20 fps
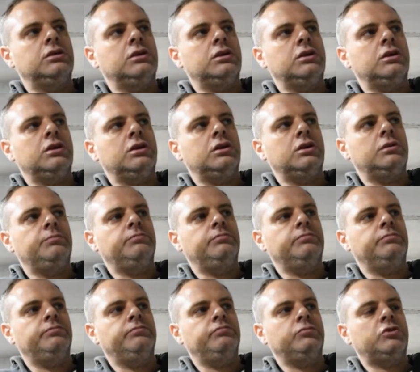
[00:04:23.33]

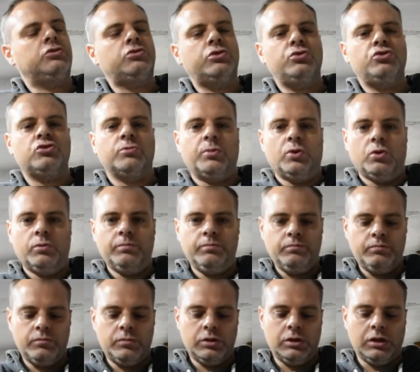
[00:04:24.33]
um, crucible.
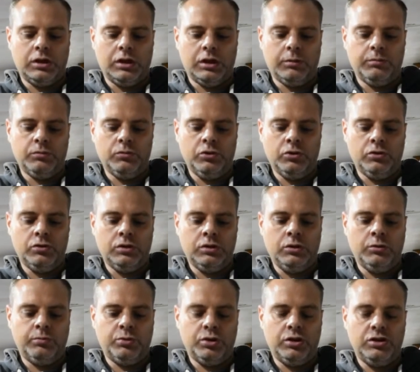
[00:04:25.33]
Um, you,
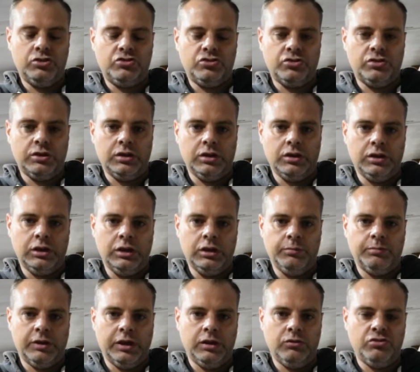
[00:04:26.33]
you put into the
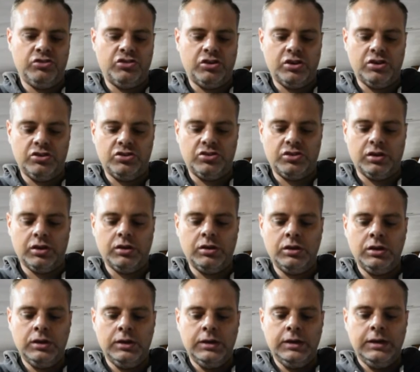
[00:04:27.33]
eBay search thing,
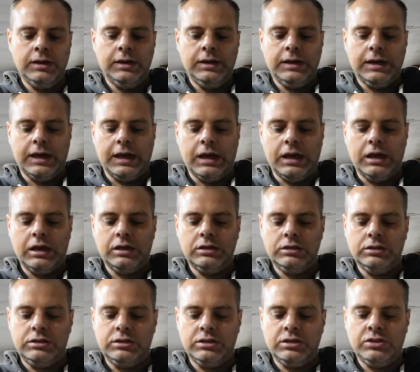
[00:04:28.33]

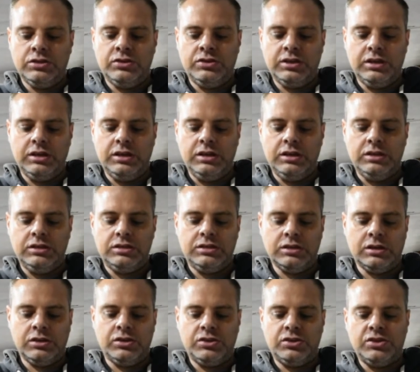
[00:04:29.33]
and these
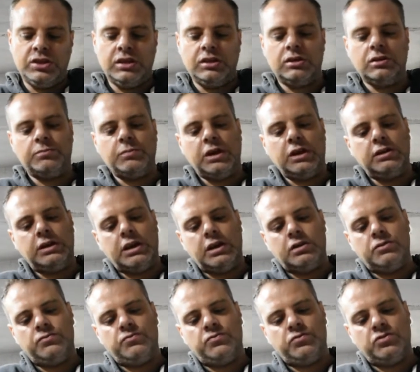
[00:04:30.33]
I think are made out
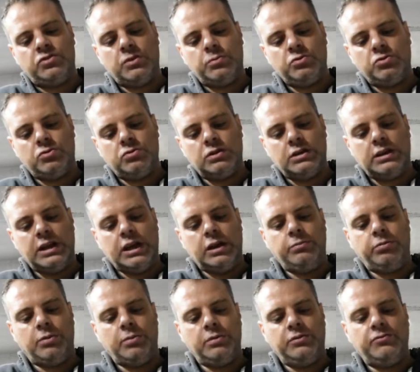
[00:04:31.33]
of some sort of clay,
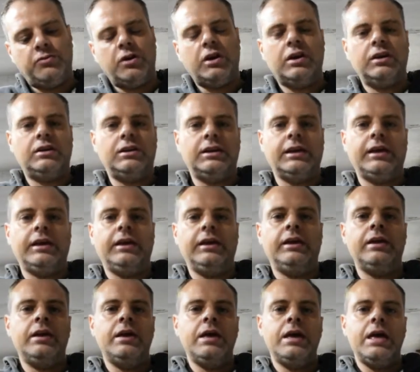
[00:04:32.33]
probably fire
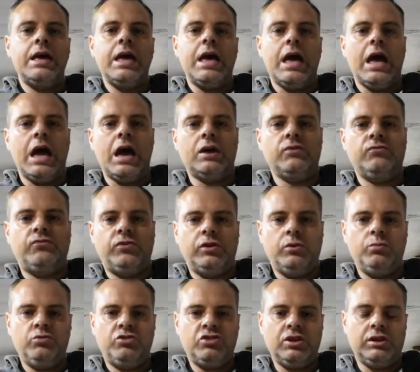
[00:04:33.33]
clay and
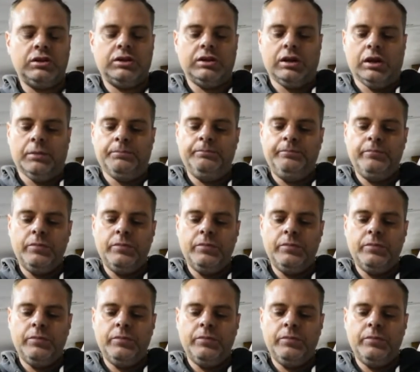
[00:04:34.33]
fumed silica.